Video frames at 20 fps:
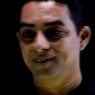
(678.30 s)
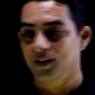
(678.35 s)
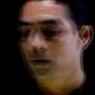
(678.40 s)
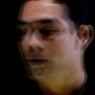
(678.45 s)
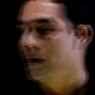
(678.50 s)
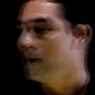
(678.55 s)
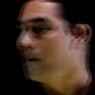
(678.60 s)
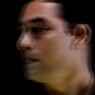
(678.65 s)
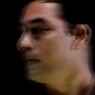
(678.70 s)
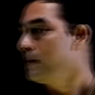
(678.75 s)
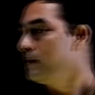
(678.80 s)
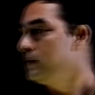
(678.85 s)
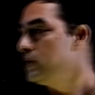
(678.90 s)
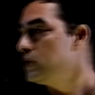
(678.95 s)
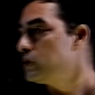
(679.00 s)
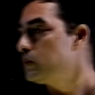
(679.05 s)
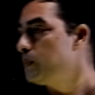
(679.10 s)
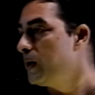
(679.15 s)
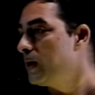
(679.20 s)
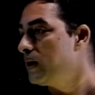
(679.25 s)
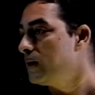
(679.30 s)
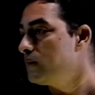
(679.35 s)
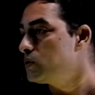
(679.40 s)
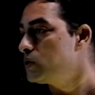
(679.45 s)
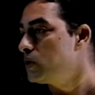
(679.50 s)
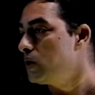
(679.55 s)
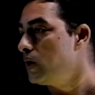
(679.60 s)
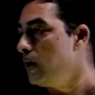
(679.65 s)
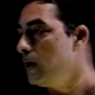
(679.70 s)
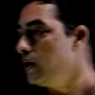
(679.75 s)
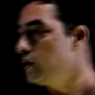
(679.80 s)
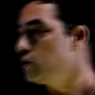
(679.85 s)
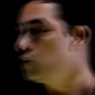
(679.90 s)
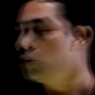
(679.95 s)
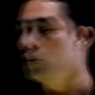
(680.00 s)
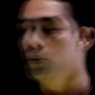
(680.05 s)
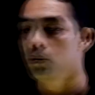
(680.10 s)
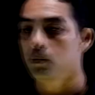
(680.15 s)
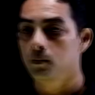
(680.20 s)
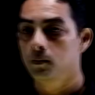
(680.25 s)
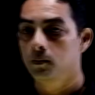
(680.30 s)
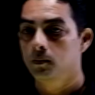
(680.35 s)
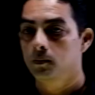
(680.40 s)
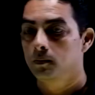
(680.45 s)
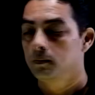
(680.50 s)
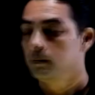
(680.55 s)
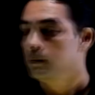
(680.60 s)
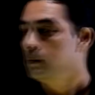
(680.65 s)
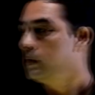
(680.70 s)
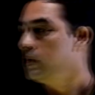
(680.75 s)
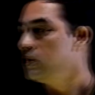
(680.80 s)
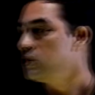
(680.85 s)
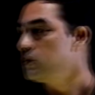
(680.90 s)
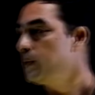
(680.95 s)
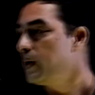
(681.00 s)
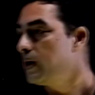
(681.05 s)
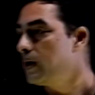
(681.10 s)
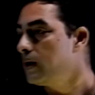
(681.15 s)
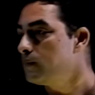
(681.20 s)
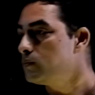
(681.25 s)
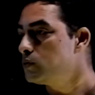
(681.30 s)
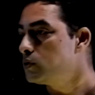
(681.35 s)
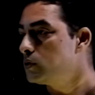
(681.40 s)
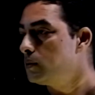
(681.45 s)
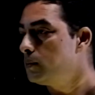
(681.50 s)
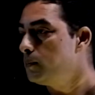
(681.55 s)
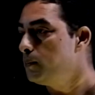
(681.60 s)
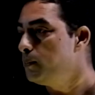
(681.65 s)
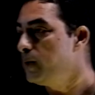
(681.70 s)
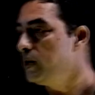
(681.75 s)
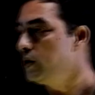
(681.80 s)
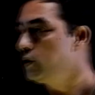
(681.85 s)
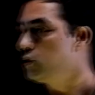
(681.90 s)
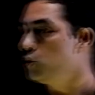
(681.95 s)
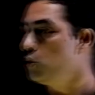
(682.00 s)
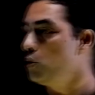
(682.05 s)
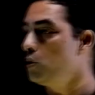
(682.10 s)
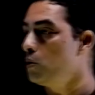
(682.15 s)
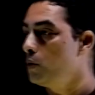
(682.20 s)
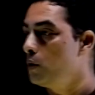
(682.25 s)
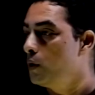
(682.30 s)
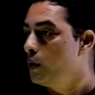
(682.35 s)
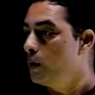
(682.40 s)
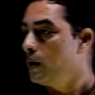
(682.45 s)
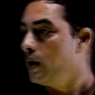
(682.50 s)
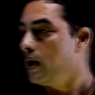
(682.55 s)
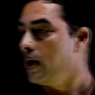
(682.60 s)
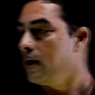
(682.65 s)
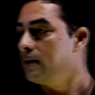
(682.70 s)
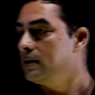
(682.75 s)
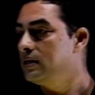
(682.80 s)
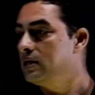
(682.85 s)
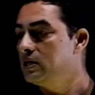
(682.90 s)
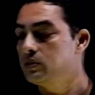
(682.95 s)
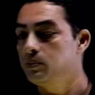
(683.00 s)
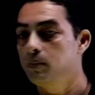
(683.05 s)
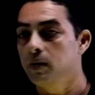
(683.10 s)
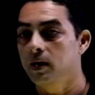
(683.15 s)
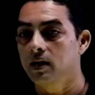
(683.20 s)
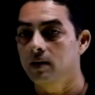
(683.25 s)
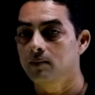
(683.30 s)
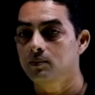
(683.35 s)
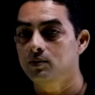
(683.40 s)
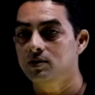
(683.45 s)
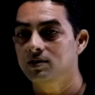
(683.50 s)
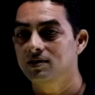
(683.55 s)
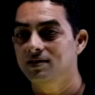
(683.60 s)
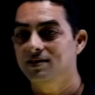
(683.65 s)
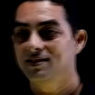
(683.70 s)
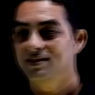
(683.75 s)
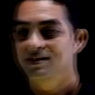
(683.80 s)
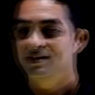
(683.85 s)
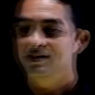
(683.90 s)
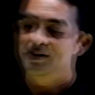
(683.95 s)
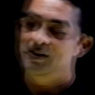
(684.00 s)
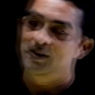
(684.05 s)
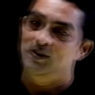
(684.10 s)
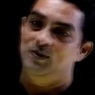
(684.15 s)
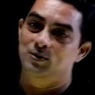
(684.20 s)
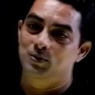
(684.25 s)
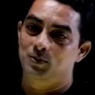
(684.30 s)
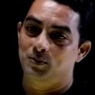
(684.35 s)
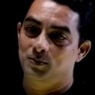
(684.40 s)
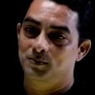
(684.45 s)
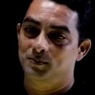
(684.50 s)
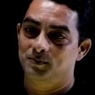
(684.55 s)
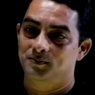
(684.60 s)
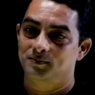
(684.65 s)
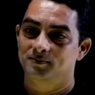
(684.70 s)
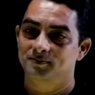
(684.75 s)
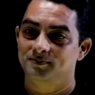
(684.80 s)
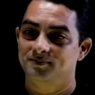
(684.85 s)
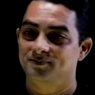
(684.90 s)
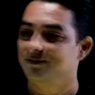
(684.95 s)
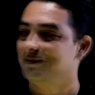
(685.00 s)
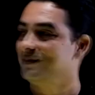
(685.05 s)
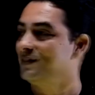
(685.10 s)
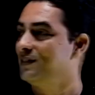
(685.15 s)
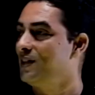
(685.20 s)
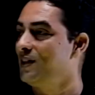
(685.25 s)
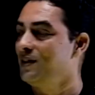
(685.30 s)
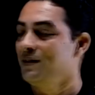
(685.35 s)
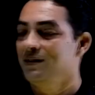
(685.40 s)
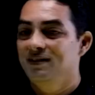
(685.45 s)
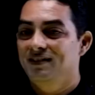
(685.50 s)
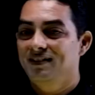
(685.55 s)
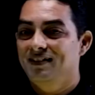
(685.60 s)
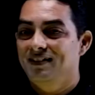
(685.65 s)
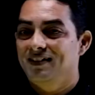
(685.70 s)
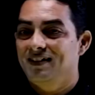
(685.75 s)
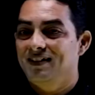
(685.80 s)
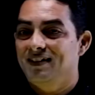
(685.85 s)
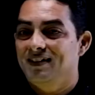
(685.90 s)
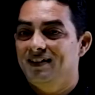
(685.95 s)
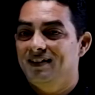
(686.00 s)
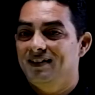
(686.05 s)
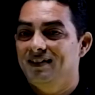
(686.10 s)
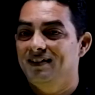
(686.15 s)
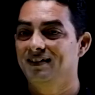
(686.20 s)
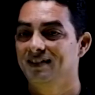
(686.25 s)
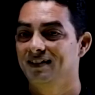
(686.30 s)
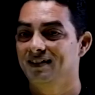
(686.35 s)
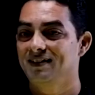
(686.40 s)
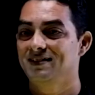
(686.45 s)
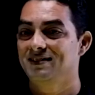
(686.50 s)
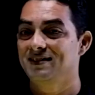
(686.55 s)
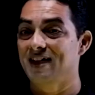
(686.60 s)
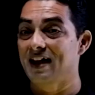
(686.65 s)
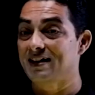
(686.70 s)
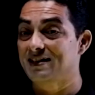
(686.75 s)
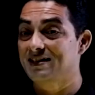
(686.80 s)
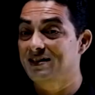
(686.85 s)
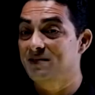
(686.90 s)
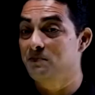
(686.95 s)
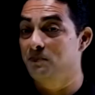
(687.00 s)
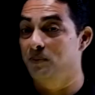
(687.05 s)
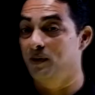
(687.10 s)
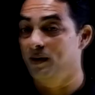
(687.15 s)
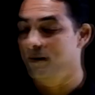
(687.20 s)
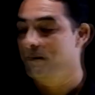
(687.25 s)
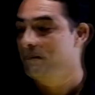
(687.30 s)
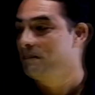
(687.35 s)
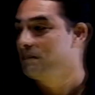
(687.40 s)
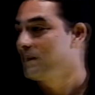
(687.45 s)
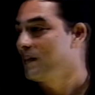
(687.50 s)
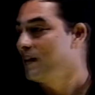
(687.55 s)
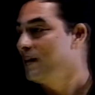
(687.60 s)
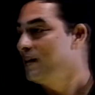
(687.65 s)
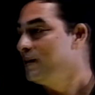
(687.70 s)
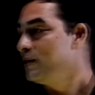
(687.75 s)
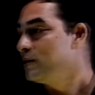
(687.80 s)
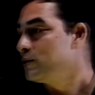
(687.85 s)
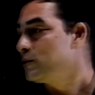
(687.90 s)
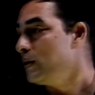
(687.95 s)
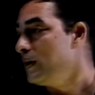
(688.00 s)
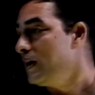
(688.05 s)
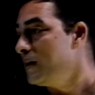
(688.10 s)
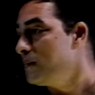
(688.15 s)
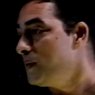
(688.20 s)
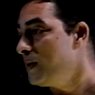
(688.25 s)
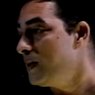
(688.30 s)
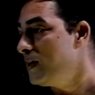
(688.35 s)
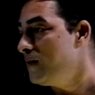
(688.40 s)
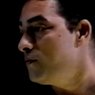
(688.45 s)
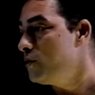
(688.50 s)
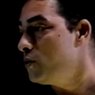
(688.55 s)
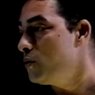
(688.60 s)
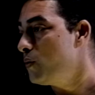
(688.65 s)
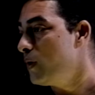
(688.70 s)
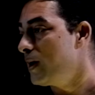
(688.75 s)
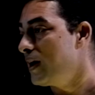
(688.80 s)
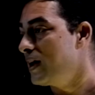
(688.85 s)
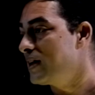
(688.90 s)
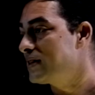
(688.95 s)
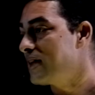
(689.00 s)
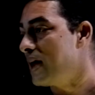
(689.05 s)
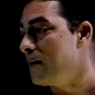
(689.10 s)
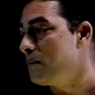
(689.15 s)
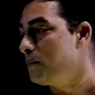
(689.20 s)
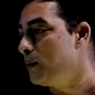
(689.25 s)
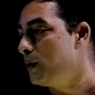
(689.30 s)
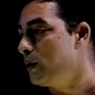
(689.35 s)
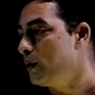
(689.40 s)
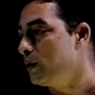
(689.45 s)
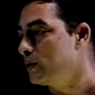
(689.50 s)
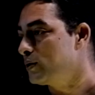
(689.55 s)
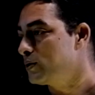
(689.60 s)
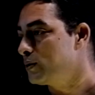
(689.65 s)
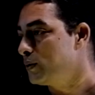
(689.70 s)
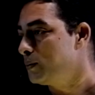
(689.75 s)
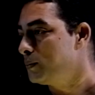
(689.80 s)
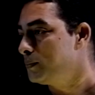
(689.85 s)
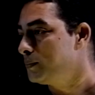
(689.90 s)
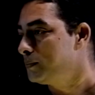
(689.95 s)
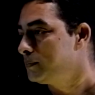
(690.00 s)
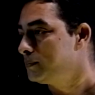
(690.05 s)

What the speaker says: Okay, this becomes a2, this becomes b2, and this becomes c2. See, it is that simple. So let me give you one example also.